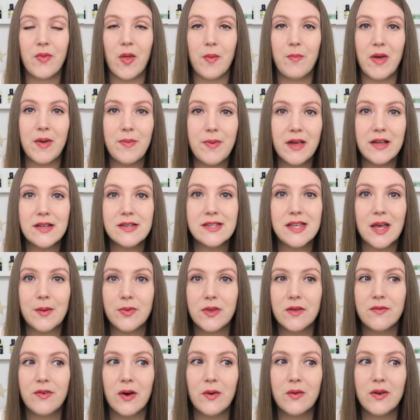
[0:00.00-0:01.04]
Maybe I'll
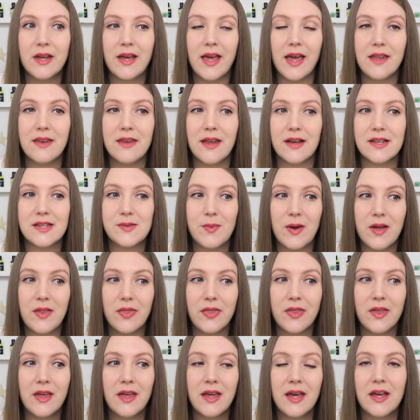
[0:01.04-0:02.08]
skip the vote again next
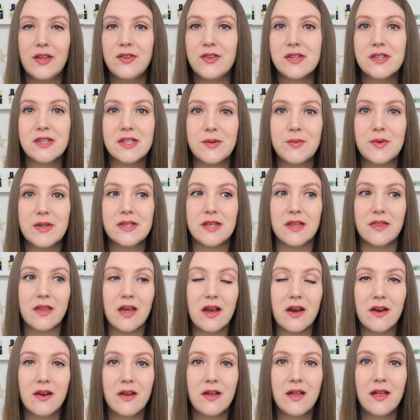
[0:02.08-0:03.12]
month and just see what's in
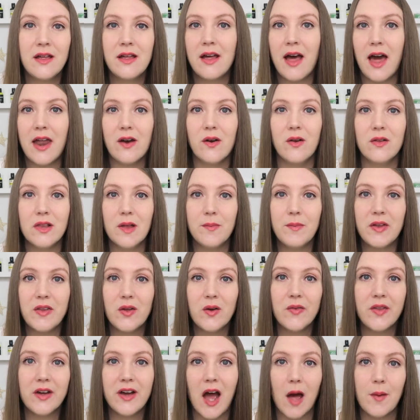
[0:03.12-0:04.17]
there. I don't know, let me
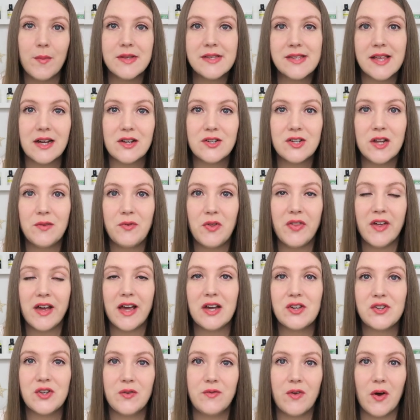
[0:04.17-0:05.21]
know in the comment section if you think
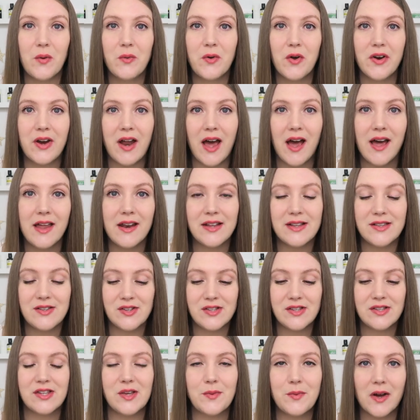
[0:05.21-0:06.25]
I should vote or not and
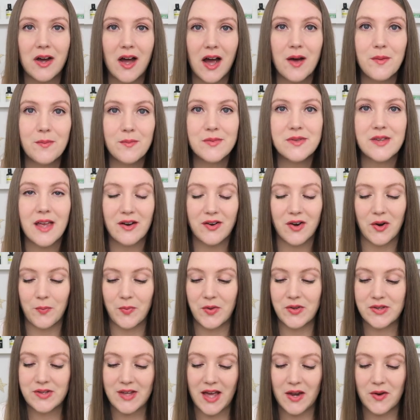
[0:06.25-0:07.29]
just see what comes. I don't know,
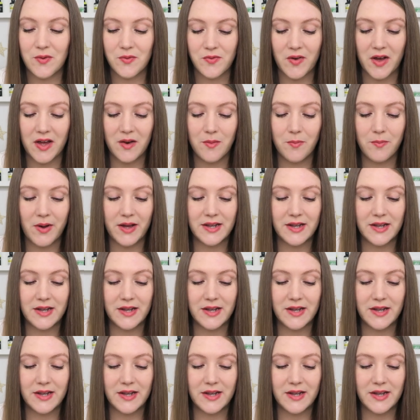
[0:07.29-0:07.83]
this is kind of fun.